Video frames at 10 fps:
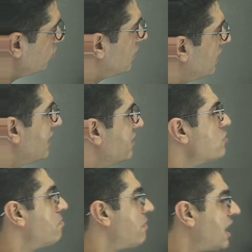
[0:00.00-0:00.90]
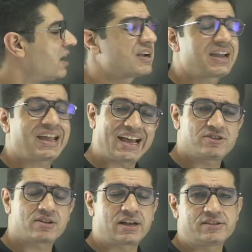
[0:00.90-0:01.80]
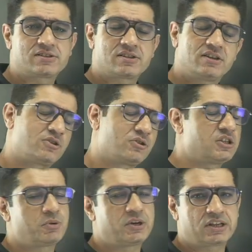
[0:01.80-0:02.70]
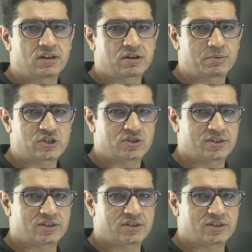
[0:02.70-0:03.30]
like to mark as your answer to this particular question?